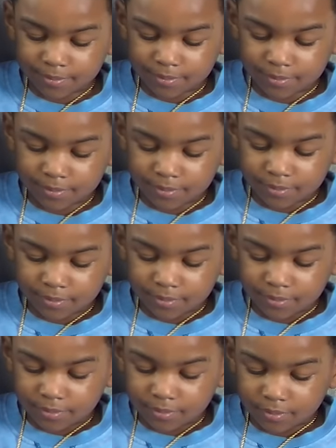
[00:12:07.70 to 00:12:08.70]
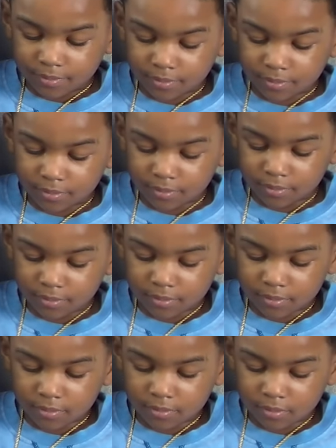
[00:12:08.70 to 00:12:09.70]

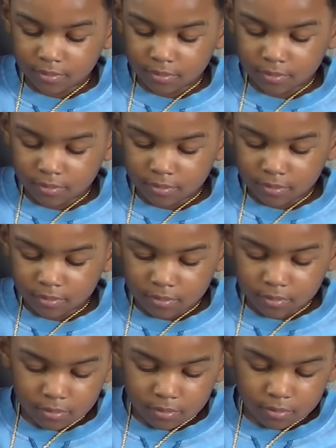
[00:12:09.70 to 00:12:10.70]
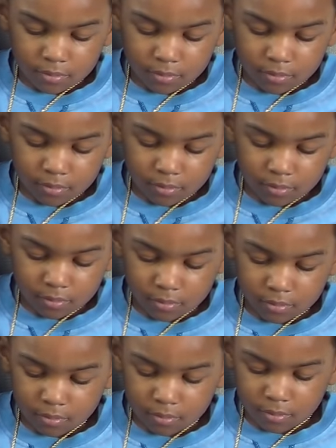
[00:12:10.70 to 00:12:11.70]

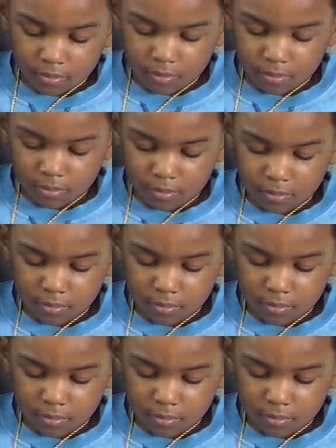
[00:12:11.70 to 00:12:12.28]
The person shown says nothing.